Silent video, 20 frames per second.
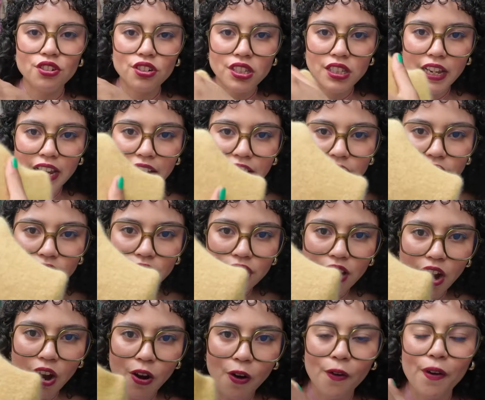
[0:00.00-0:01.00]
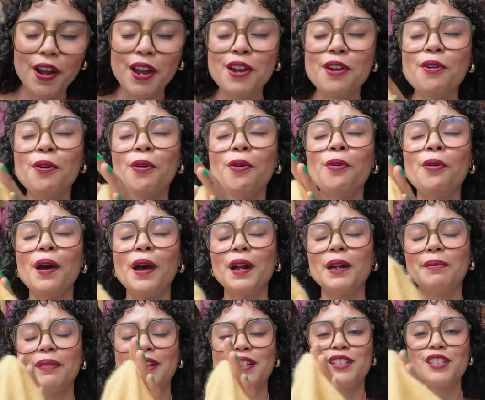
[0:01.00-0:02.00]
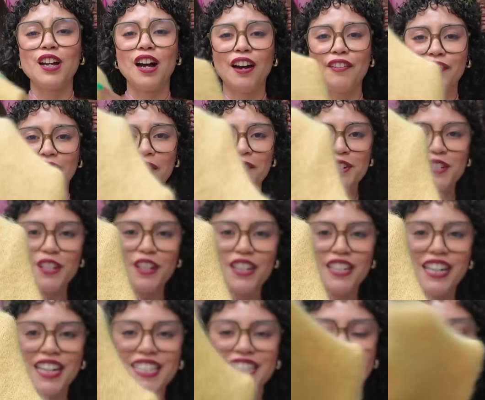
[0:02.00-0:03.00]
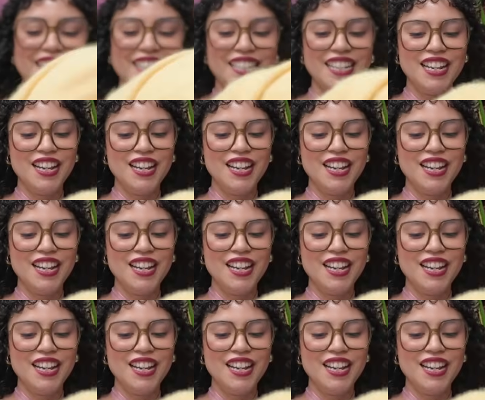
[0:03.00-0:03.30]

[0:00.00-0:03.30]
just like so incredibly soft. I wish you could touch this.